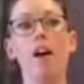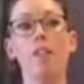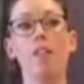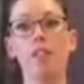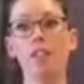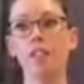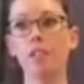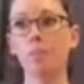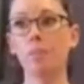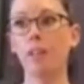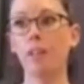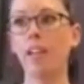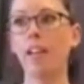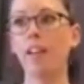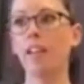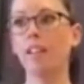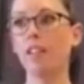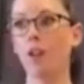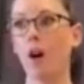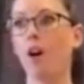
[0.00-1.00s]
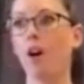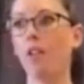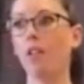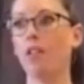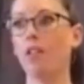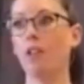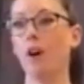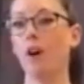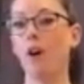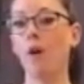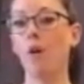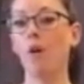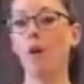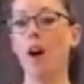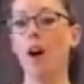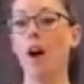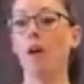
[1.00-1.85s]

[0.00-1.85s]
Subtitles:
The spleen is also